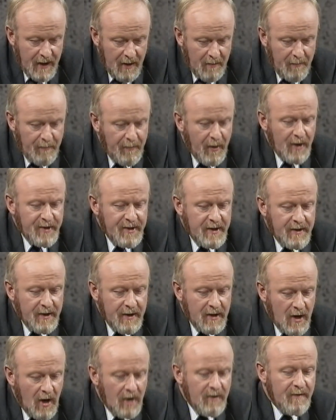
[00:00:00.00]
they embody the
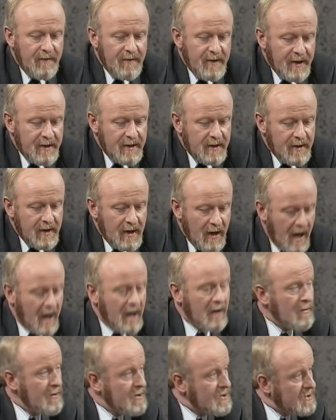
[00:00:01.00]
conflict and the
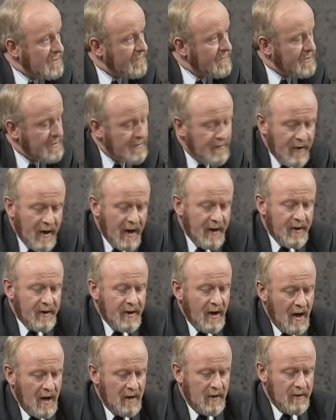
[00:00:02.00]
anguish of a divided
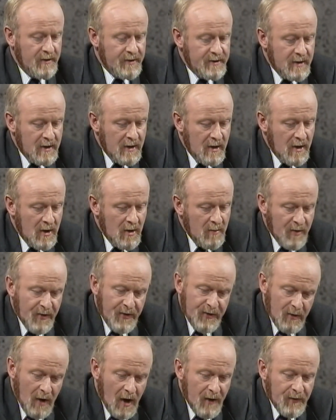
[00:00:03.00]
Ireland. But
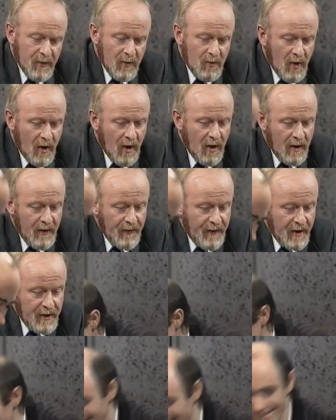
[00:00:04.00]
throughout the world, their
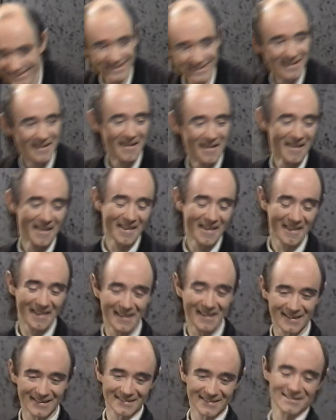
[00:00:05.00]
unique music is the
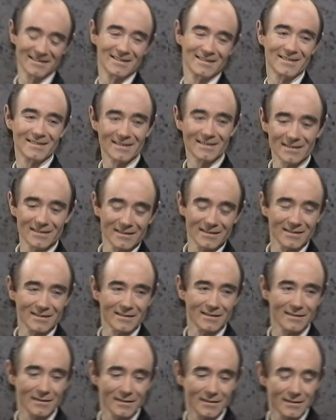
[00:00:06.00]
voice of hope for the
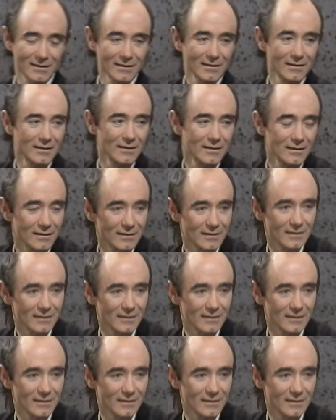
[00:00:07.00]
disillusioned,